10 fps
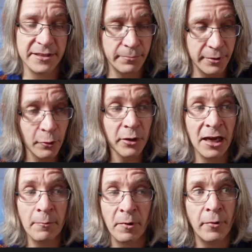building
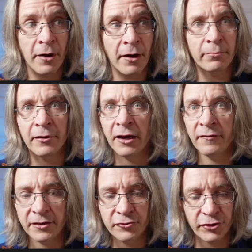up a pipeline
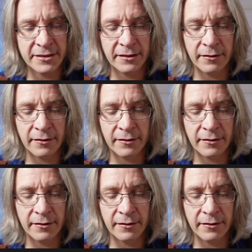of interesting